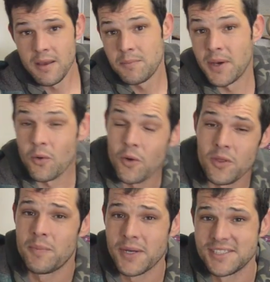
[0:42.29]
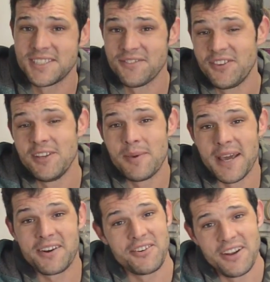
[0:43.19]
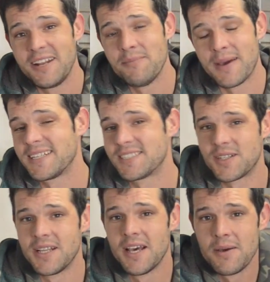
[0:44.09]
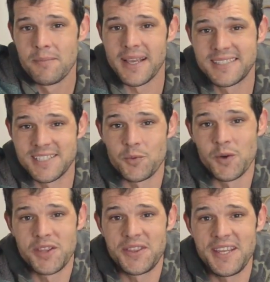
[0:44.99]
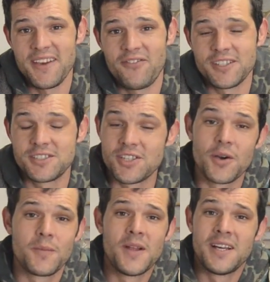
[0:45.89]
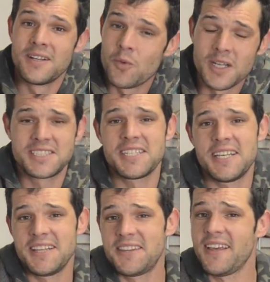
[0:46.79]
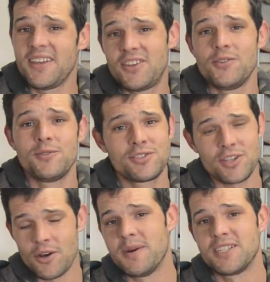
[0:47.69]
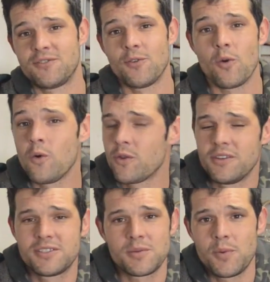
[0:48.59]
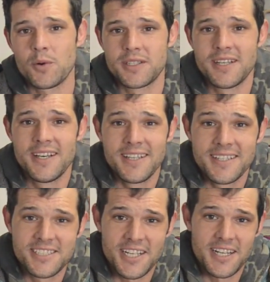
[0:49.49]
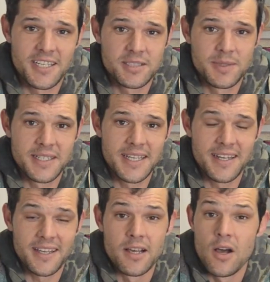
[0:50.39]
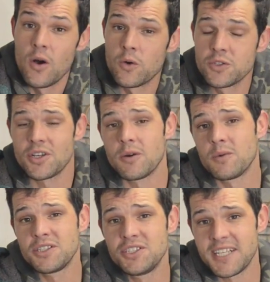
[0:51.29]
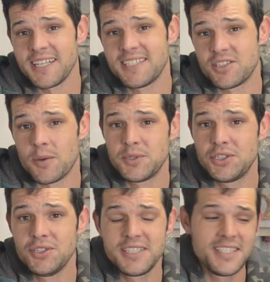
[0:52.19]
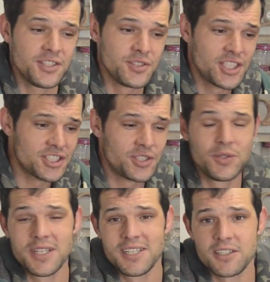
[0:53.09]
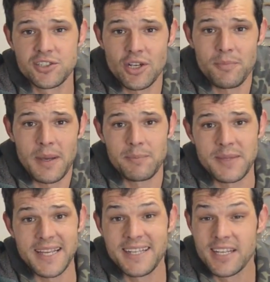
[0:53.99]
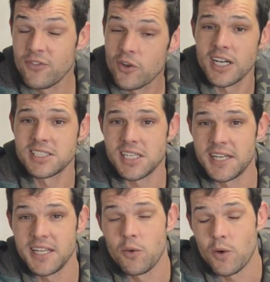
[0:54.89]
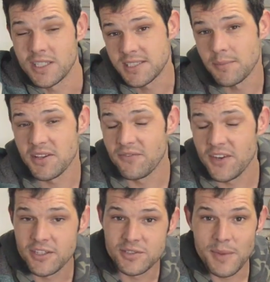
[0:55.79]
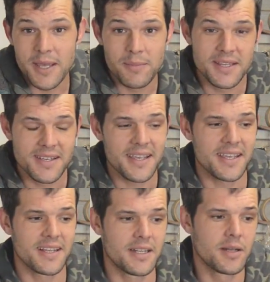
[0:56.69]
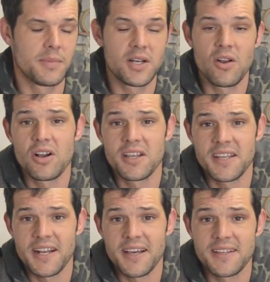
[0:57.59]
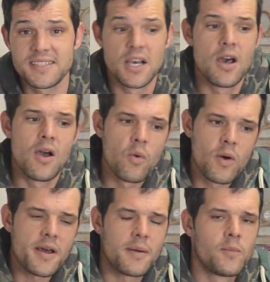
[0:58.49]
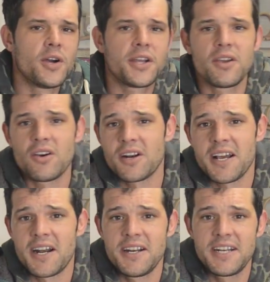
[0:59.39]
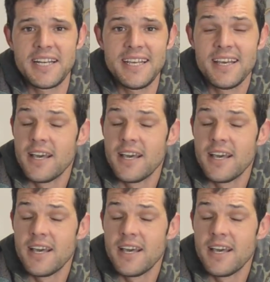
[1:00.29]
But all the positive feedback really makes it worth the effort. So once again, thank you so much for all the support the channel has been getting. Also, I wanted to take this opportunity to just do a little shop update, give you guys an idea why some of the videos may be taking a little bit longer than others, what I'm working on currently,